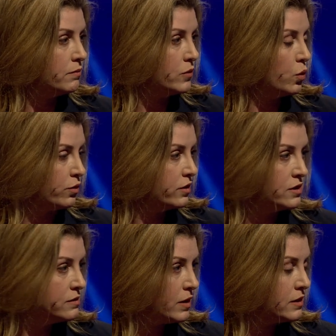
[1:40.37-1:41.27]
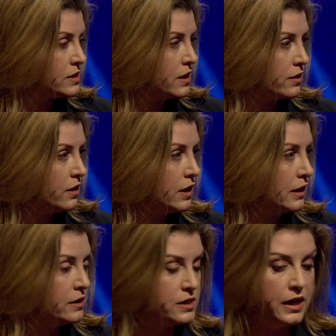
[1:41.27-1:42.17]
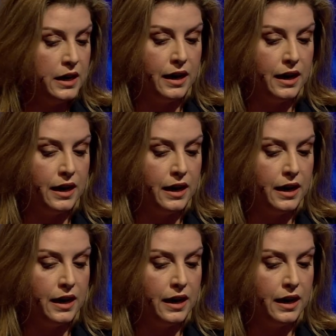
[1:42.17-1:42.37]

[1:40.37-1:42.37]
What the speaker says: Northern and Southern Ireland.